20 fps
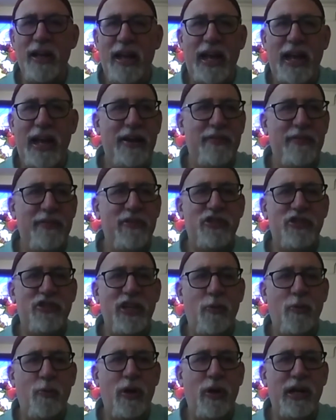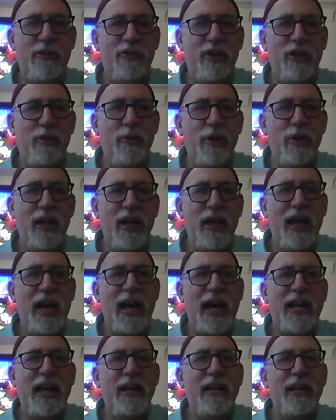every single one of you.
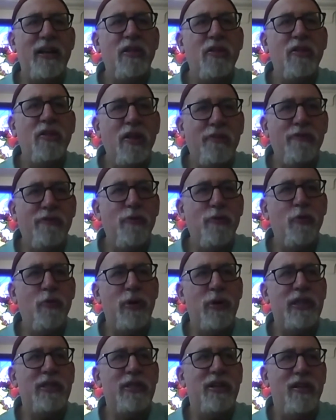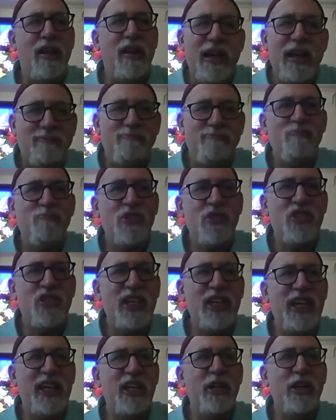And I look forward to
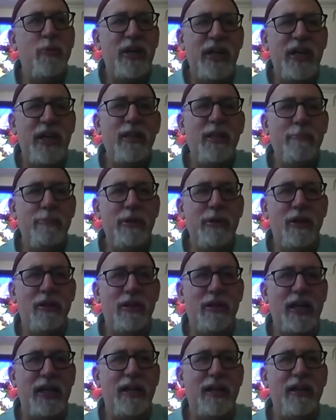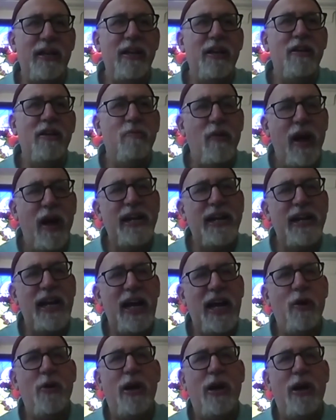seeing you in the building. Right
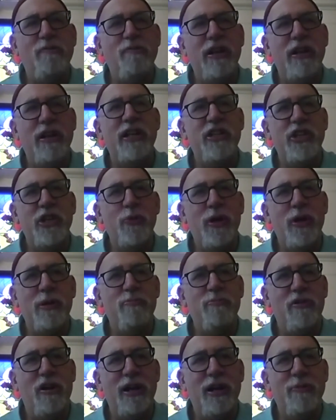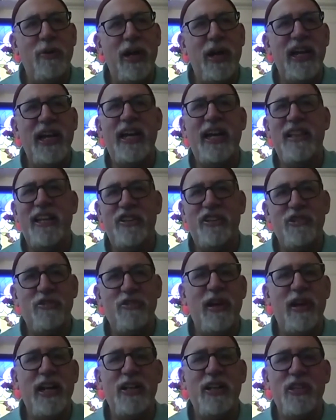now, I run into you on Broadway, and that's
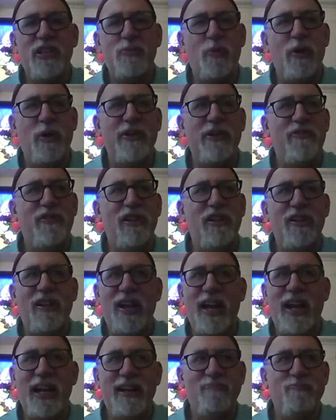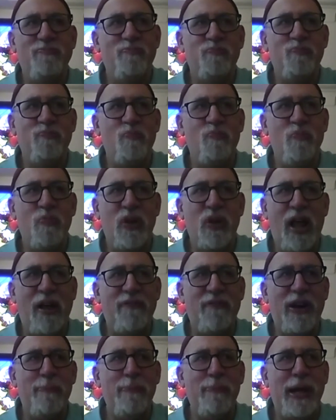great, that's wonderful. I love
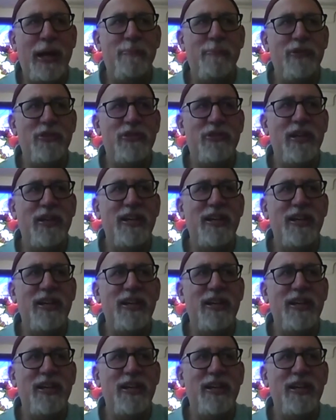our members,